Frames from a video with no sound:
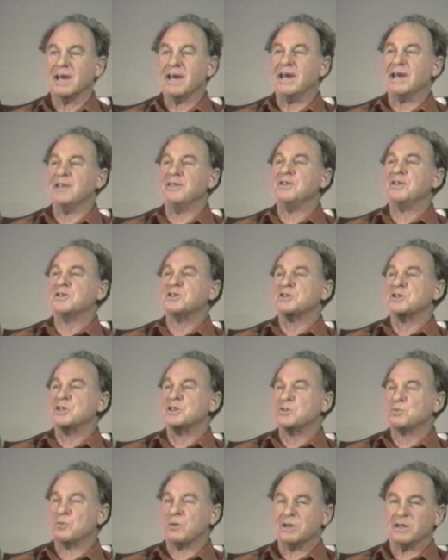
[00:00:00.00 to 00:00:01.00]
And this
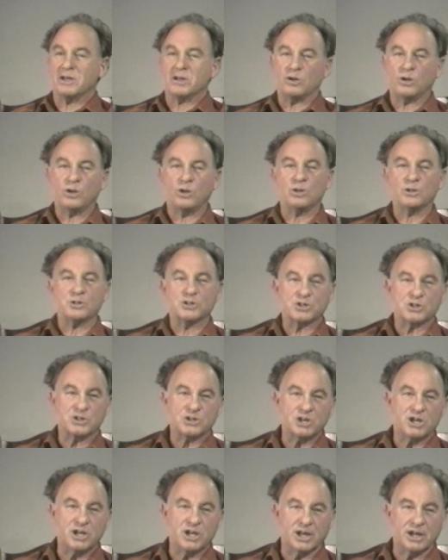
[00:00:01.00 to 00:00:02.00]
is what he calls
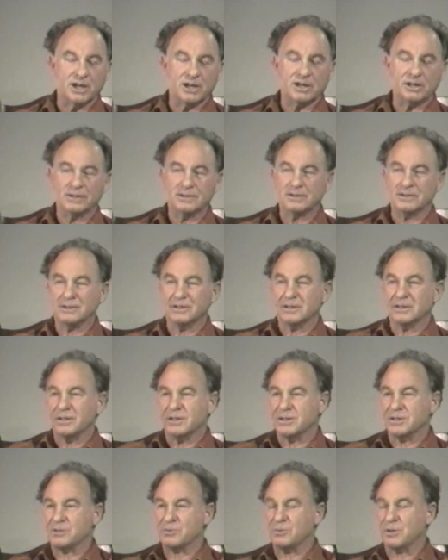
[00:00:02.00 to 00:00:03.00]
seeing
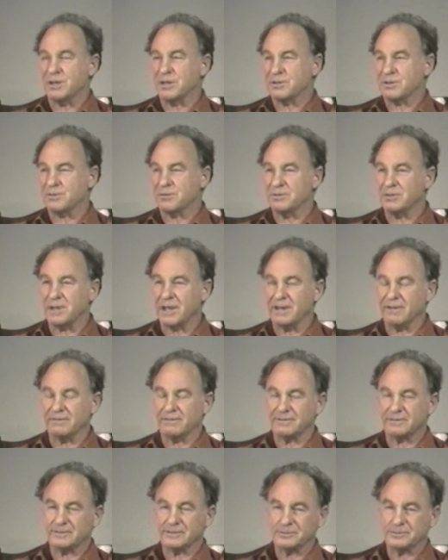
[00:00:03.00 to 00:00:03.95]
his way through life.